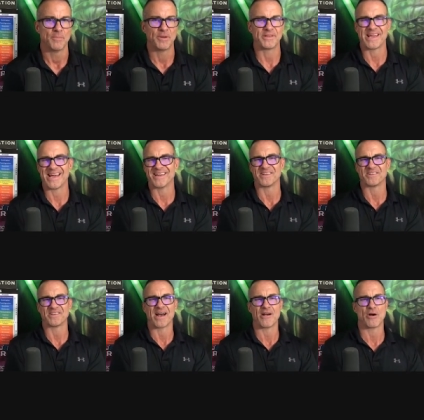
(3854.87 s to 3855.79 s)
but they had
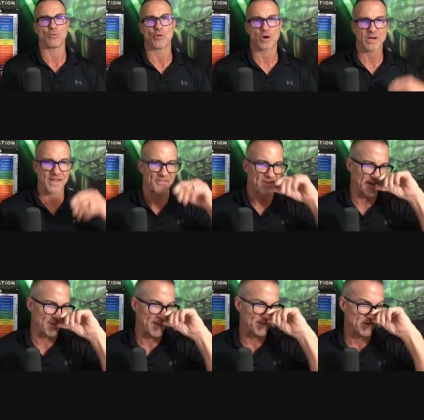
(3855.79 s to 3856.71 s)
desire and work ethic,
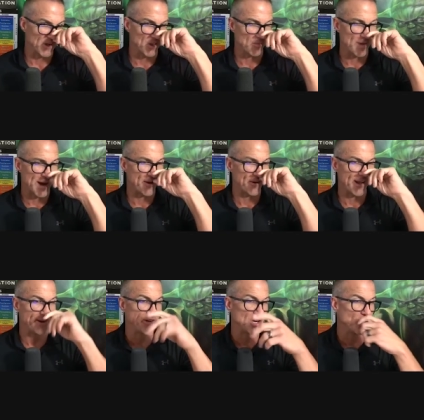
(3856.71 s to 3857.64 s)
and that's all that mattered.
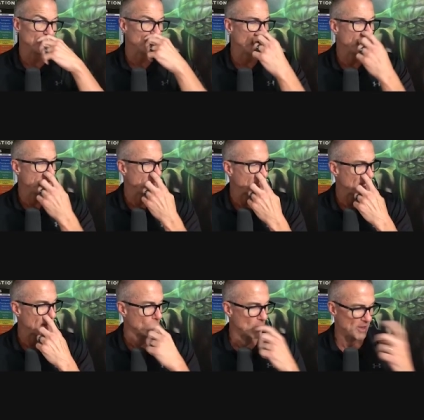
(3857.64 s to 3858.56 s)
And you know, it's funny you say
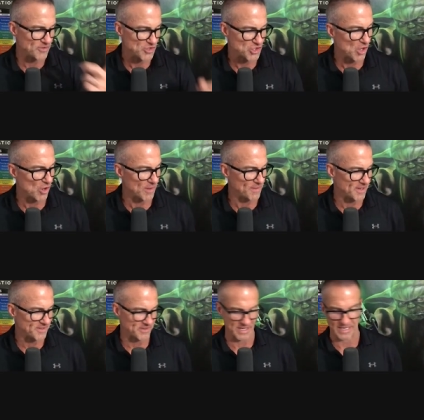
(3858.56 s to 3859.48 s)
that. We'll end the show on
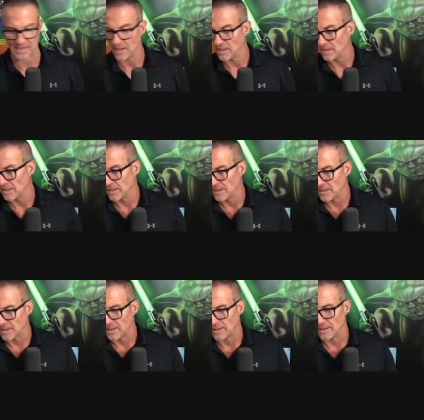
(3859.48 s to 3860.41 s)
this. Like,
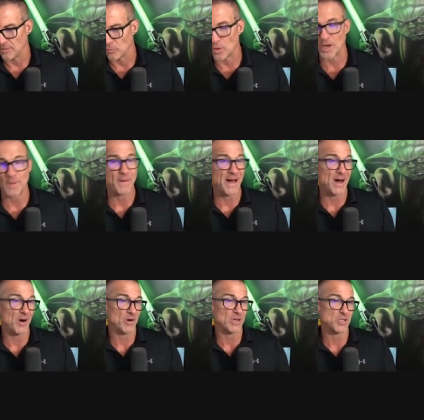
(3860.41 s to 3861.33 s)
what
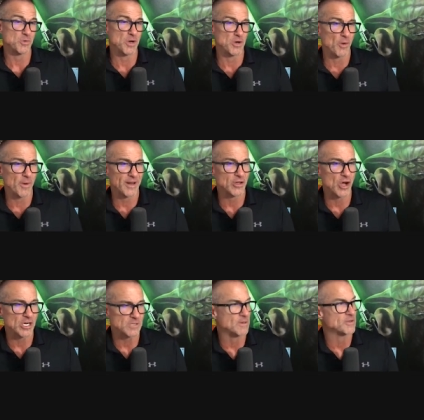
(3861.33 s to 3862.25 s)
about because we don't, nobody
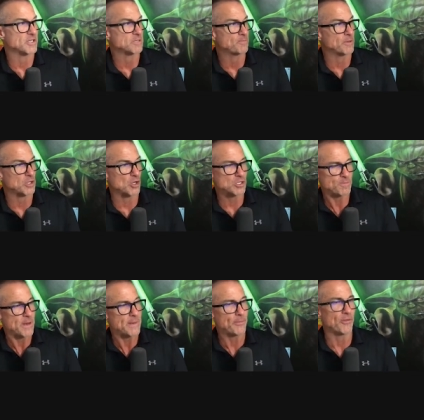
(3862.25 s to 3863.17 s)
talks about this, but those
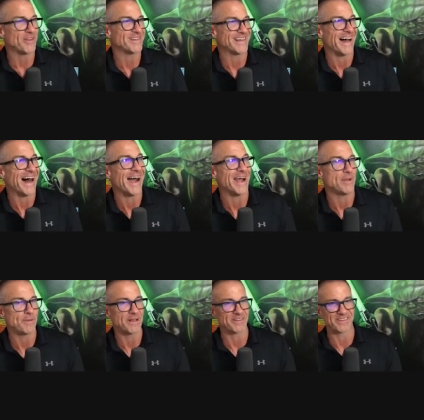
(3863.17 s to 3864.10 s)
people that died
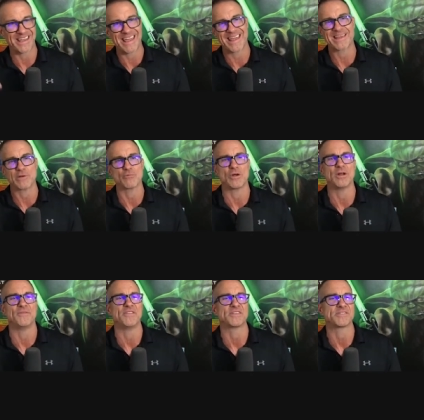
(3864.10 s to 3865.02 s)
because they can't get rid
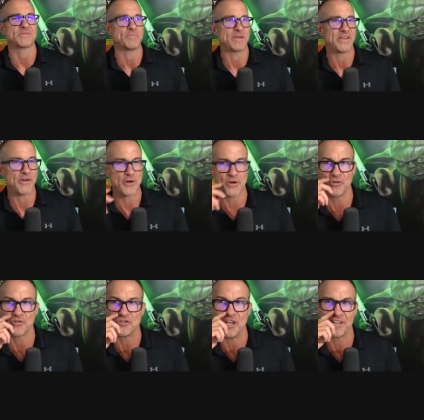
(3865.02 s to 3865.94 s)
of this material
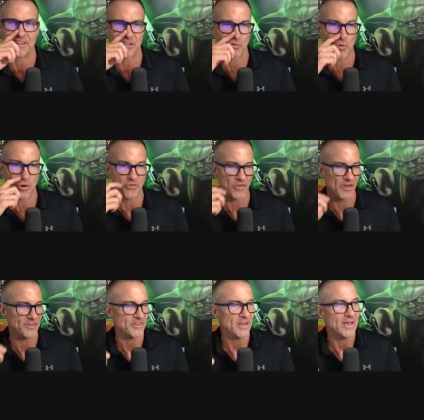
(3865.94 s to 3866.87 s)
shit that's
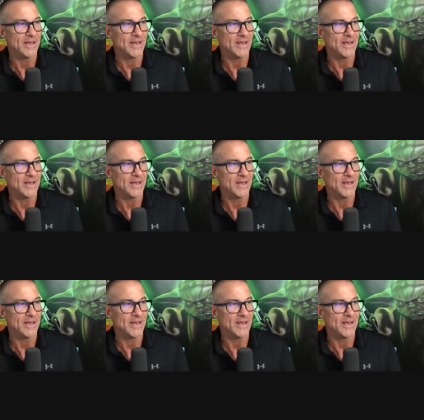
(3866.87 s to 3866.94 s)
worthless.